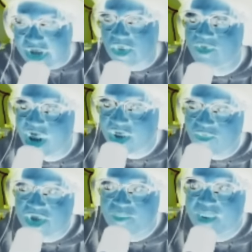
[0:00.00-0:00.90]
And as soon as I do
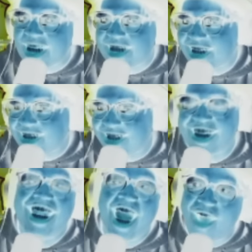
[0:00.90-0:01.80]
some ET
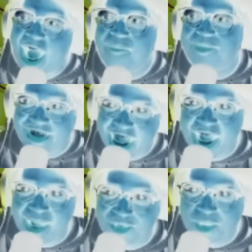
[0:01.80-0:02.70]
shit, now
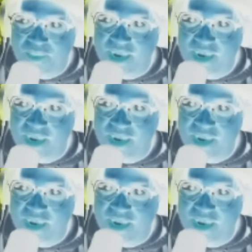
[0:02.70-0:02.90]
I'm tripping.